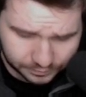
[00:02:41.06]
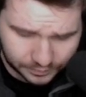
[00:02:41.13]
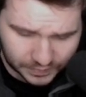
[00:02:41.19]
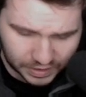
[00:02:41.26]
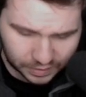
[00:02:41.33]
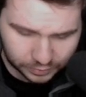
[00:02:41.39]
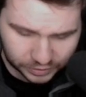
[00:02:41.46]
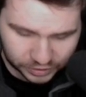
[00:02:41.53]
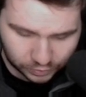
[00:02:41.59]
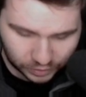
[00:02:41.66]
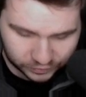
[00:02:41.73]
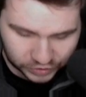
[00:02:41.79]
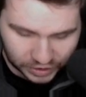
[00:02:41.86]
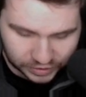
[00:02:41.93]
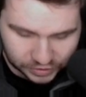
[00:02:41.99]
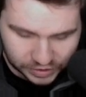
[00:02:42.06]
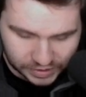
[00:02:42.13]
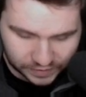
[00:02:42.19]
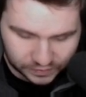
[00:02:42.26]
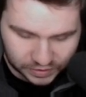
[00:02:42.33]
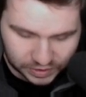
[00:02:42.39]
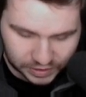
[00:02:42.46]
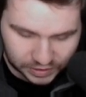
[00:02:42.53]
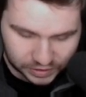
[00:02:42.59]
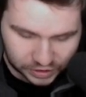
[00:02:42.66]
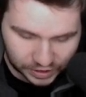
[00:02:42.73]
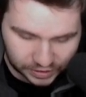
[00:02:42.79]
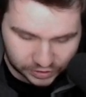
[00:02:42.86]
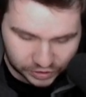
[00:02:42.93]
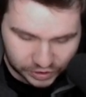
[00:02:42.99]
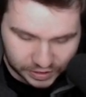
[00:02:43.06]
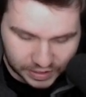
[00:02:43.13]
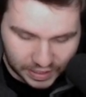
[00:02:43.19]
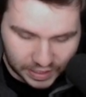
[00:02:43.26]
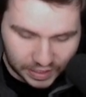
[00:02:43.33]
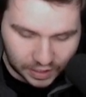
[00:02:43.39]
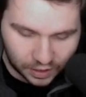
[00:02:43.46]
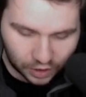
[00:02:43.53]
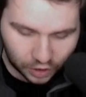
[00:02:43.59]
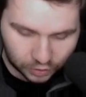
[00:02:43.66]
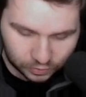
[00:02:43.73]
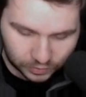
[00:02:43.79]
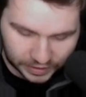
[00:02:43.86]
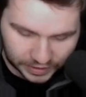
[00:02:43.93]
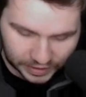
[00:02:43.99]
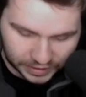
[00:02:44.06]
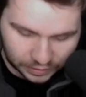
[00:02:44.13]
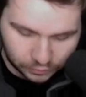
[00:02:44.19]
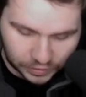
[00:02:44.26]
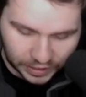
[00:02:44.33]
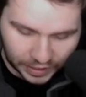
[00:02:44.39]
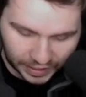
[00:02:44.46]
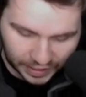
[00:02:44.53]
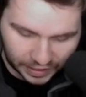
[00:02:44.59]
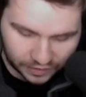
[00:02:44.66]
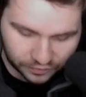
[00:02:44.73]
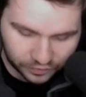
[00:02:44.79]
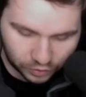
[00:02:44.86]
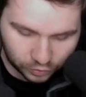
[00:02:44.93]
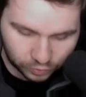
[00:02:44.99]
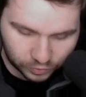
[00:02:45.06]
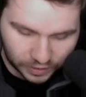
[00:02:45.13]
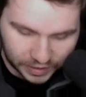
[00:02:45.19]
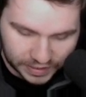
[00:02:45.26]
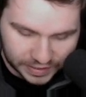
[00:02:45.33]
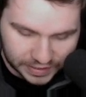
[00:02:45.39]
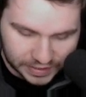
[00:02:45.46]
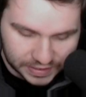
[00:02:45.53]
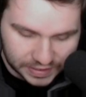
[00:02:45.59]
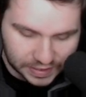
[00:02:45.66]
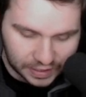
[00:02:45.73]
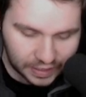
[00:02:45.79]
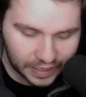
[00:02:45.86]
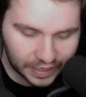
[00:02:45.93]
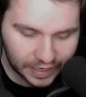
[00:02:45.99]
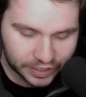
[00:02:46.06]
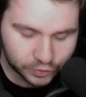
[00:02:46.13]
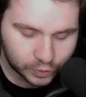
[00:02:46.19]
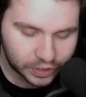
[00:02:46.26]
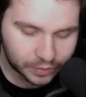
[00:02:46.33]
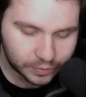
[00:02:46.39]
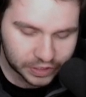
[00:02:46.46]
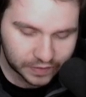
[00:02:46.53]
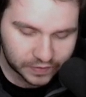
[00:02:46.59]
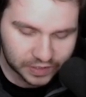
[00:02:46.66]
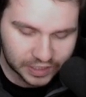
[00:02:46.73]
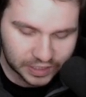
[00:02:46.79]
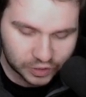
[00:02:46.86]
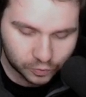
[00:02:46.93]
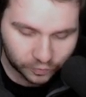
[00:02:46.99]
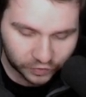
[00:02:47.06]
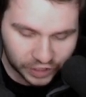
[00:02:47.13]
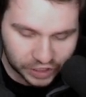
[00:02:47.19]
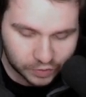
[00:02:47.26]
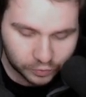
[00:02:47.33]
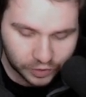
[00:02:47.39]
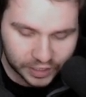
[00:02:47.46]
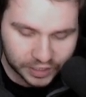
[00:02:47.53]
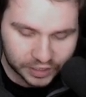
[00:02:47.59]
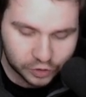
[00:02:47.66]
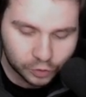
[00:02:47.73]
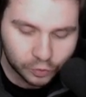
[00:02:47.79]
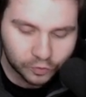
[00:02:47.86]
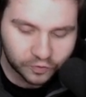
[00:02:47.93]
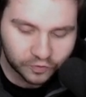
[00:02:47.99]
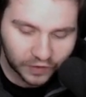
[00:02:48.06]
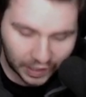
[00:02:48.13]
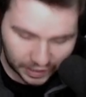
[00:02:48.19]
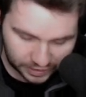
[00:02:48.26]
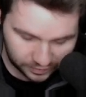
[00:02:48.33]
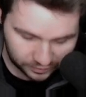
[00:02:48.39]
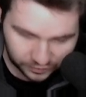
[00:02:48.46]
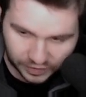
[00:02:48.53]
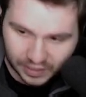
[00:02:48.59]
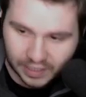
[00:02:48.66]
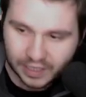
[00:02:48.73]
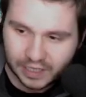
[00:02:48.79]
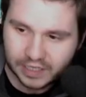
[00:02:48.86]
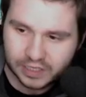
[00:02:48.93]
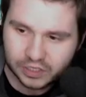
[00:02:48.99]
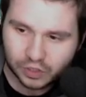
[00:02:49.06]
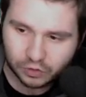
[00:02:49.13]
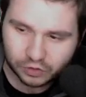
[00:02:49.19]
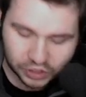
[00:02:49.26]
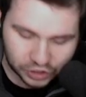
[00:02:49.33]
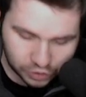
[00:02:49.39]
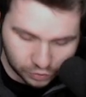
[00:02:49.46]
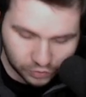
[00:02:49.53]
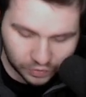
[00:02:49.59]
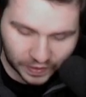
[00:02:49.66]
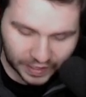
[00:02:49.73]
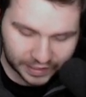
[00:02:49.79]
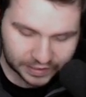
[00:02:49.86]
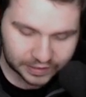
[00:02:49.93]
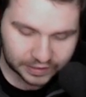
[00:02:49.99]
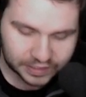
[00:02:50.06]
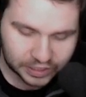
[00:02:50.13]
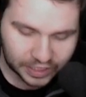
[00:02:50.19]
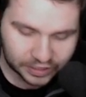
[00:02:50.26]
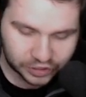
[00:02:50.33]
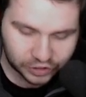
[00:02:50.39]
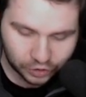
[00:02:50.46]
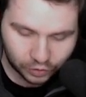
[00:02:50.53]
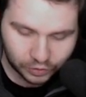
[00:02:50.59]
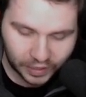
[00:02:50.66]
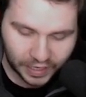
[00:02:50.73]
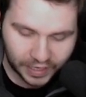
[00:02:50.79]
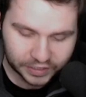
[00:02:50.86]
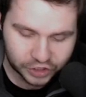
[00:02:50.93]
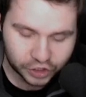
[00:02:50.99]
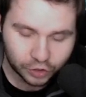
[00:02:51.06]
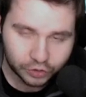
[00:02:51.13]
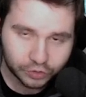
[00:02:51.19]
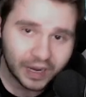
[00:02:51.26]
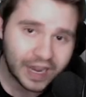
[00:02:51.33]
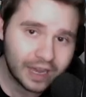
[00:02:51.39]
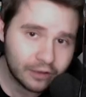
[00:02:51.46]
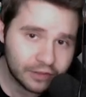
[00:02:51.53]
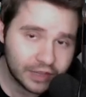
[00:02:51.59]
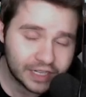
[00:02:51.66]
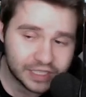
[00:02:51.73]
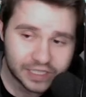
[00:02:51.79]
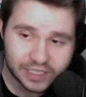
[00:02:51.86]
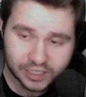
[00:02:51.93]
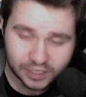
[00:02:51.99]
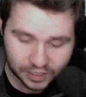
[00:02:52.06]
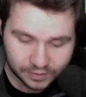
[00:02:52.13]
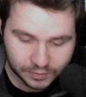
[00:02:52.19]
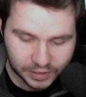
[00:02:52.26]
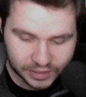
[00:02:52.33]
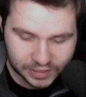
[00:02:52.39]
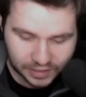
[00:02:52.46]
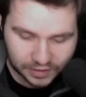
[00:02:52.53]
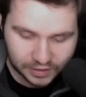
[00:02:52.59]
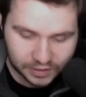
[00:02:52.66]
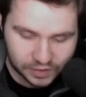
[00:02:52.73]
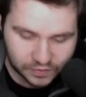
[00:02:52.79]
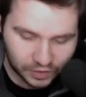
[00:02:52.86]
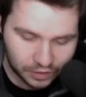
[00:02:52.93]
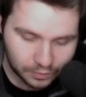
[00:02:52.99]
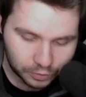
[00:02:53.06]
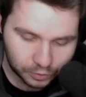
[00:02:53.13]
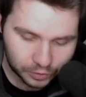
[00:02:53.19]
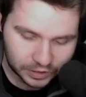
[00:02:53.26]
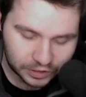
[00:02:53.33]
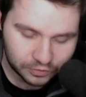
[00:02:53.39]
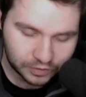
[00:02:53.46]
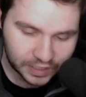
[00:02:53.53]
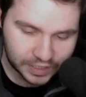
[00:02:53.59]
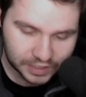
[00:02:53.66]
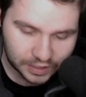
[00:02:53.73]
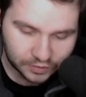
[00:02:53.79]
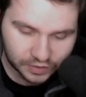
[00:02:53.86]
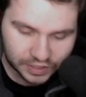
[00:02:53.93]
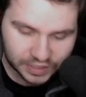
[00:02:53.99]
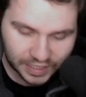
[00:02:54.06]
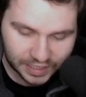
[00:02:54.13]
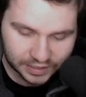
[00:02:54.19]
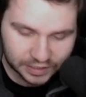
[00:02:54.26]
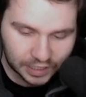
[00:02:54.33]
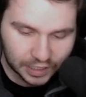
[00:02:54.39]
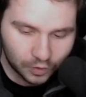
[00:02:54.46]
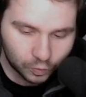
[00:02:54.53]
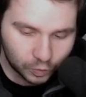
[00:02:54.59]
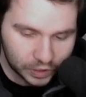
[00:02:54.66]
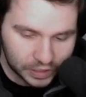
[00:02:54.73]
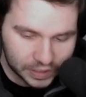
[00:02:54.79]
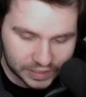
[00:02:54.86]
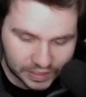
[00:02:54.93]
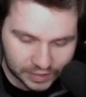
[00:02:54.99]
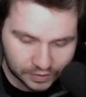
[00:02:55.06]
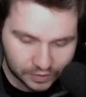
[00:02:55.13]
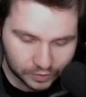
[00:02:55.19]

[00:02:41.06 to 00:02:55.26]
Complete 12 challenges, 17 challenges. All right, and then we have raise Android number 17's friendship rank to 5. So to do that, let's actually go and show you how that is done, because I think it's very important that you guys understand what does it